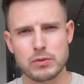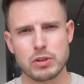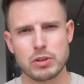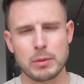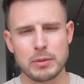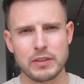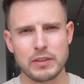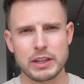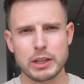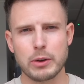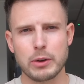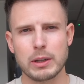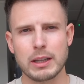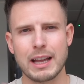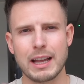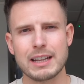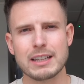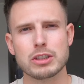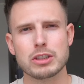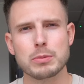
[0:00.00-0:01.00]
Drop the video a
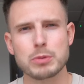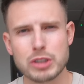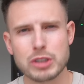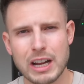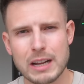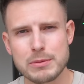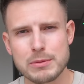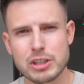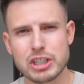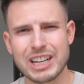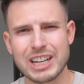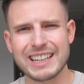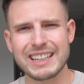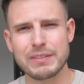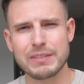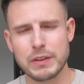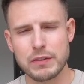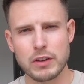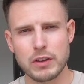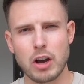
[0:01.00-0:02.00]
like, subscribe to the channel if
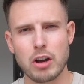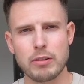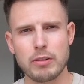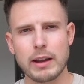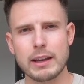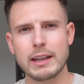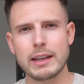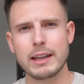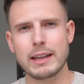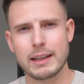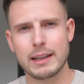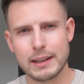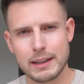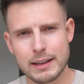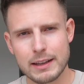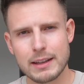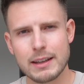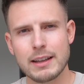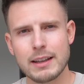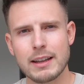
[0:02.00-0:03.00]
you've not already.
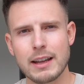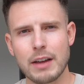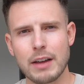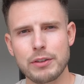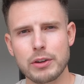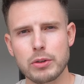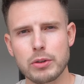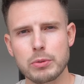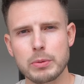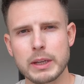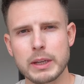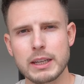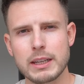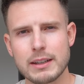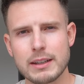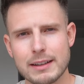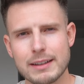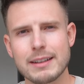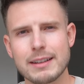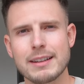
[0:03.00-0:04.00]
Have a good
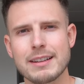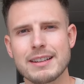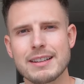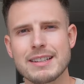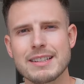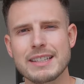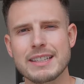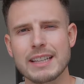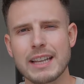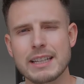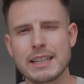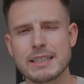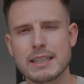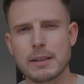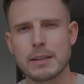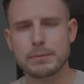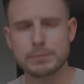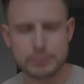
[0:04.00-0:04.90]
week. See you later.